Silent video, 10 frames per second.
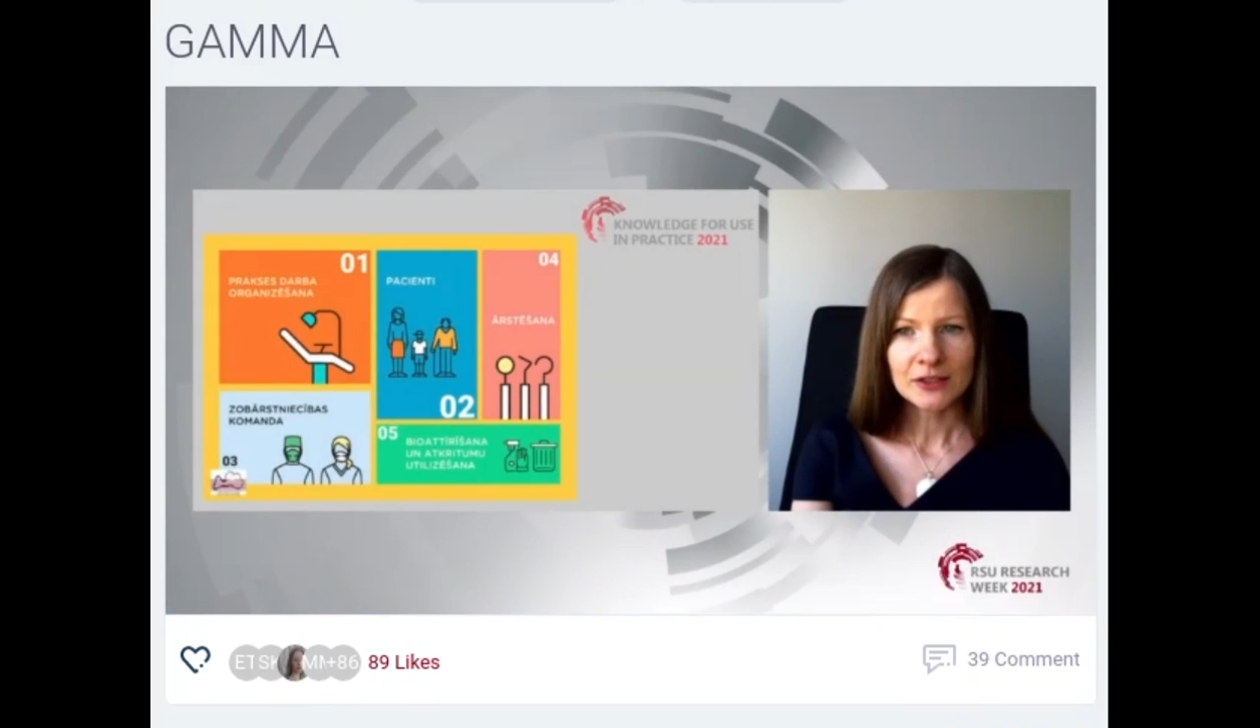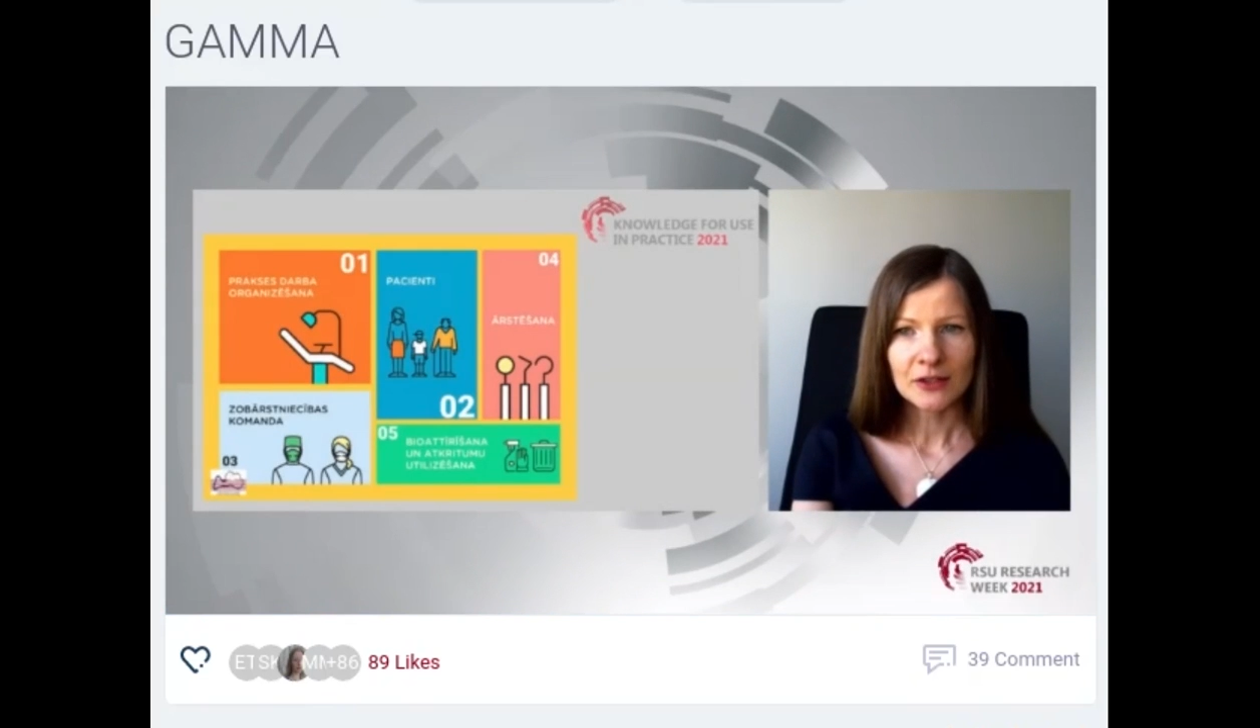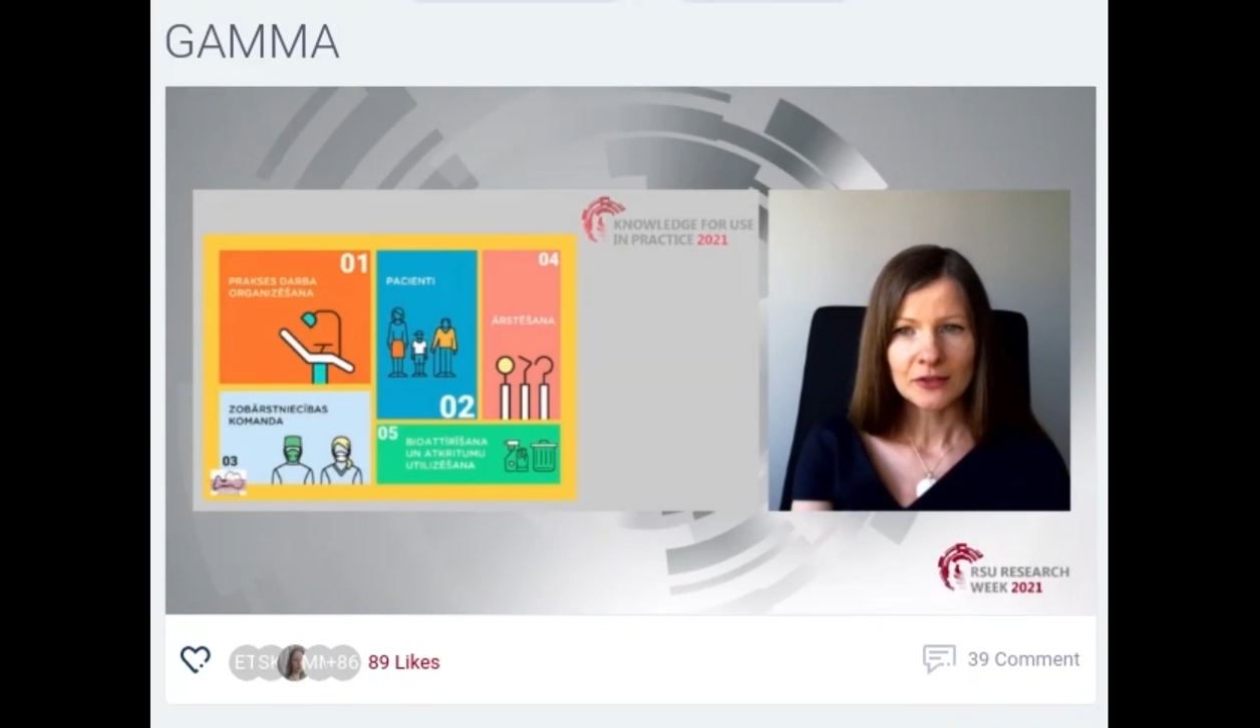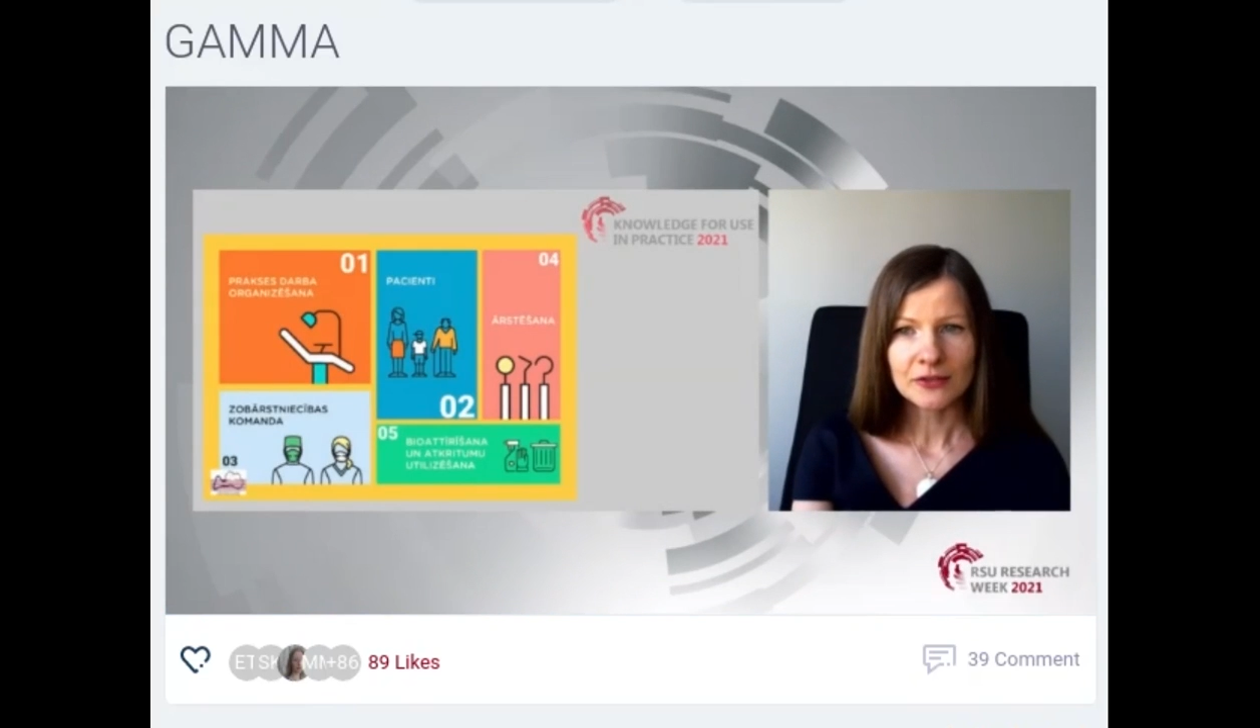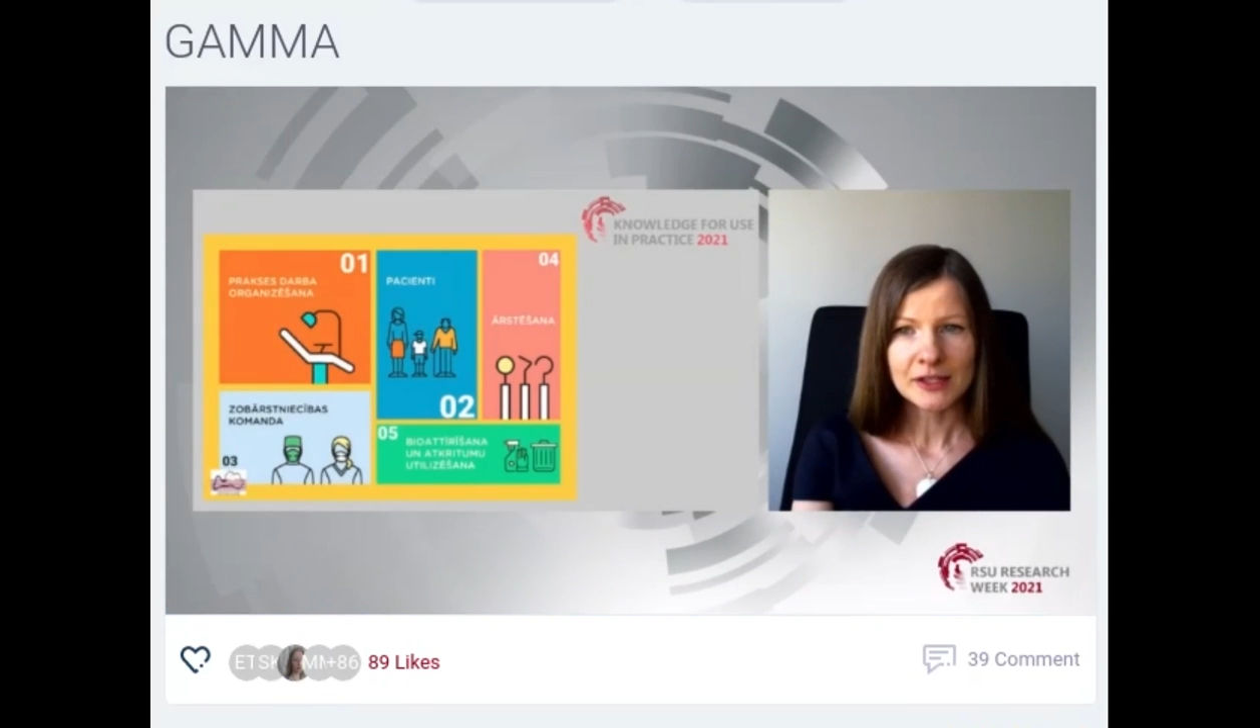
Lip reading: of